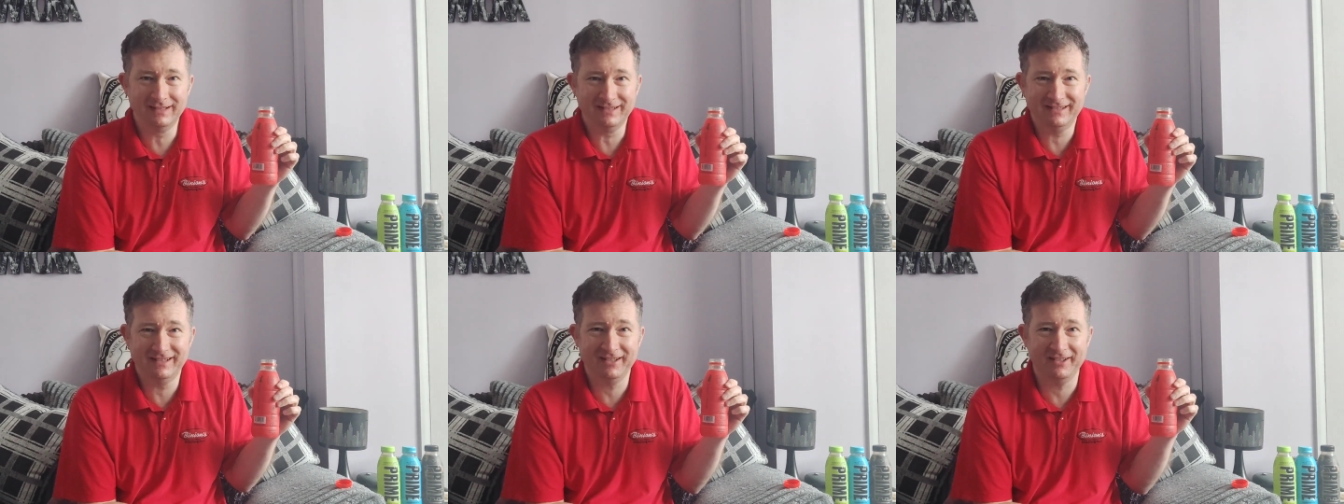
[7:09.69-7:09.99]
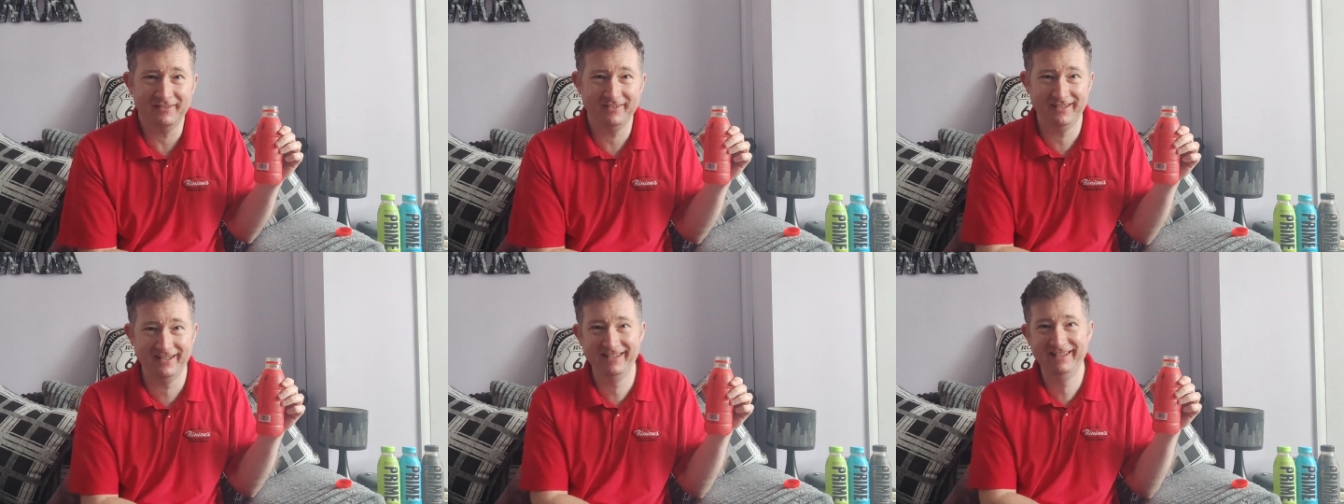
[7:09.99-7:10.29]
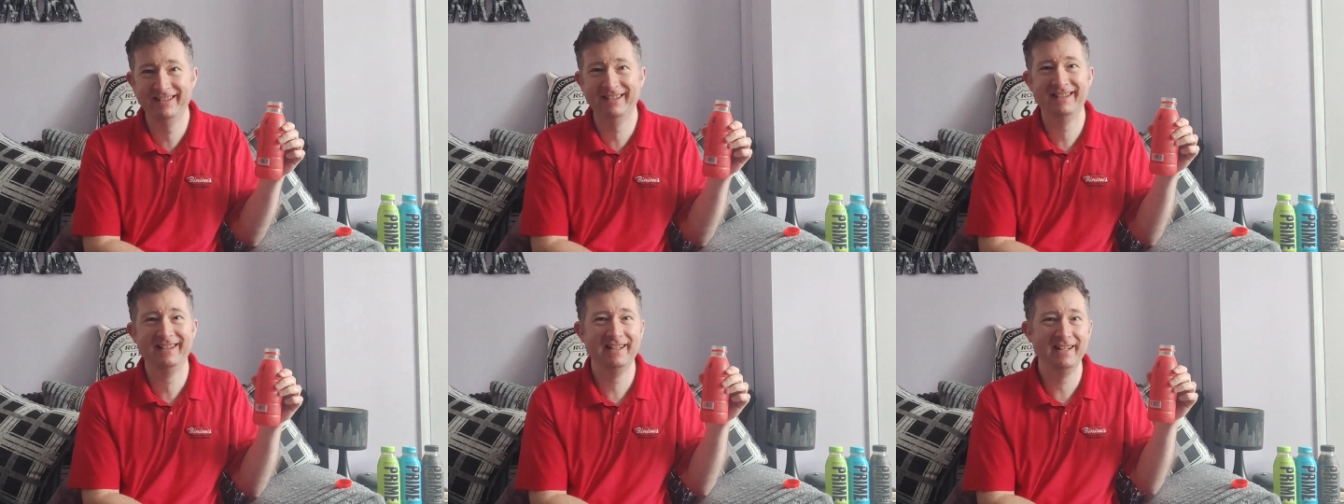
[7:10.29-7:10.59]
Sorry,
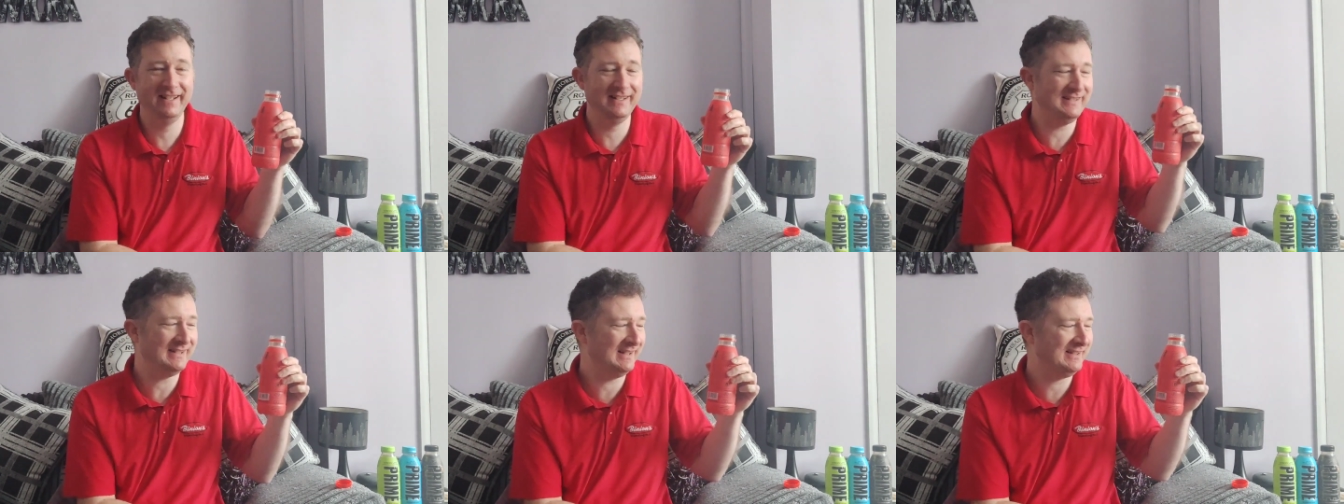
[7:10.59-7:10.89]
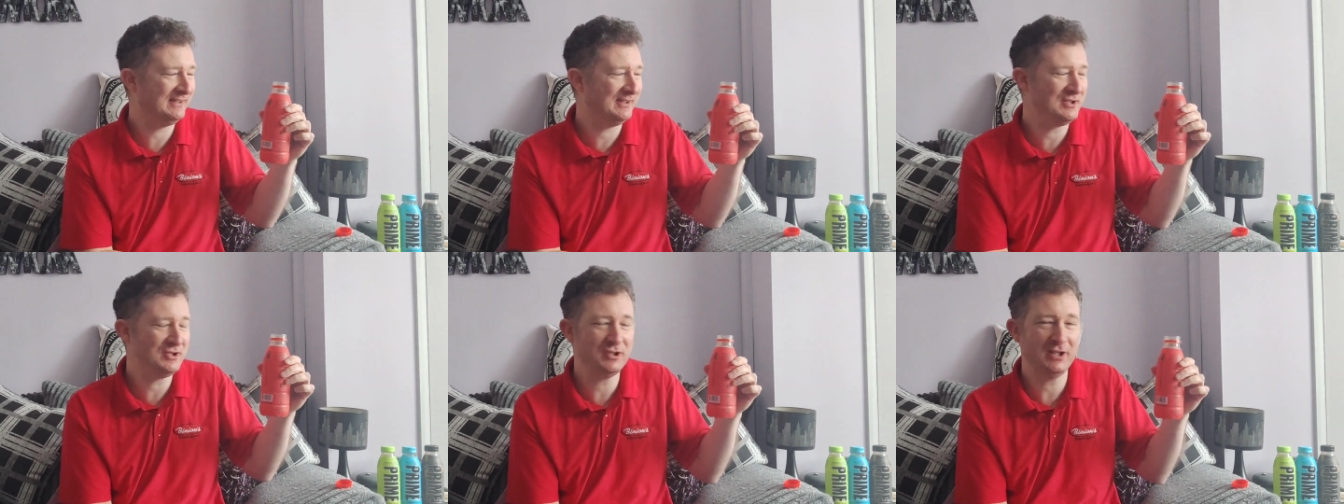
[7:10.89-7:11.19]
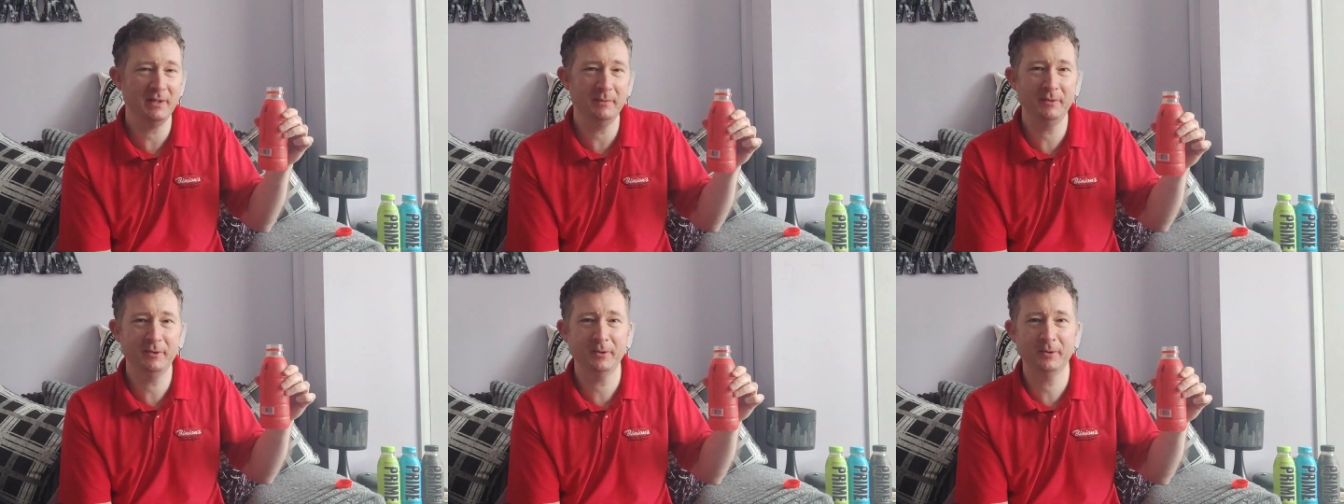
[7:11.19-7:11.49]
it tastes like
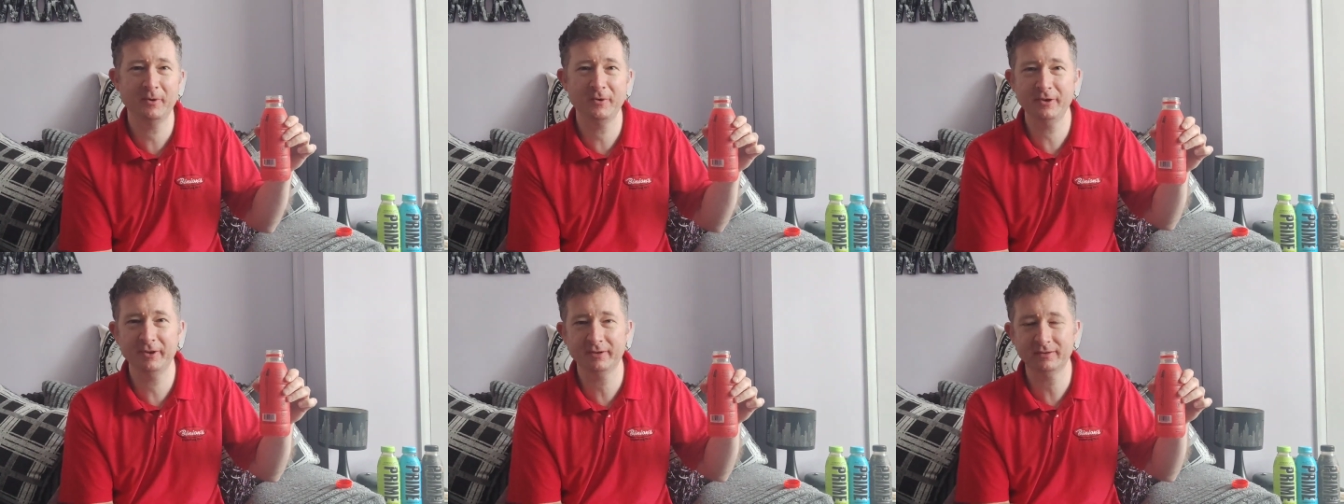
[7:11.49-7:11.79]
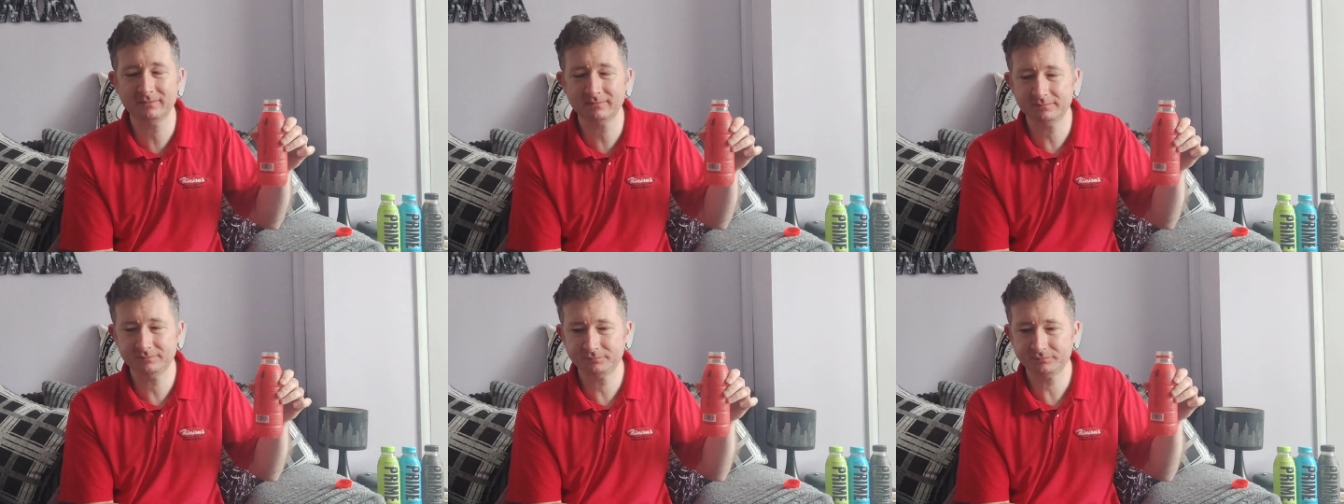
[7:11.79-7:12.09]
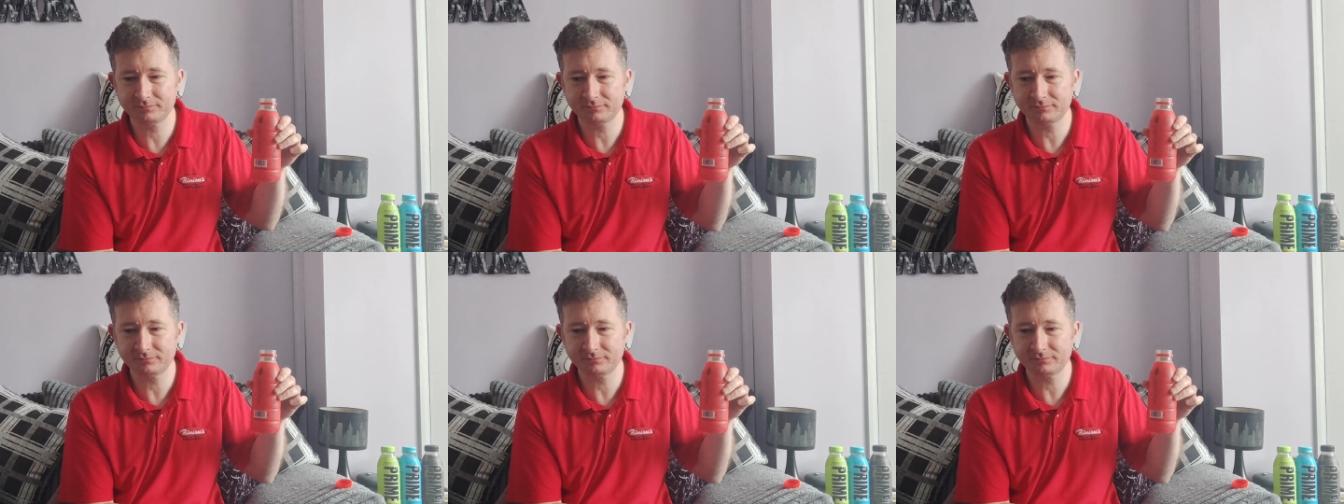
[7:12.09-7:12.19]
cheap cordial.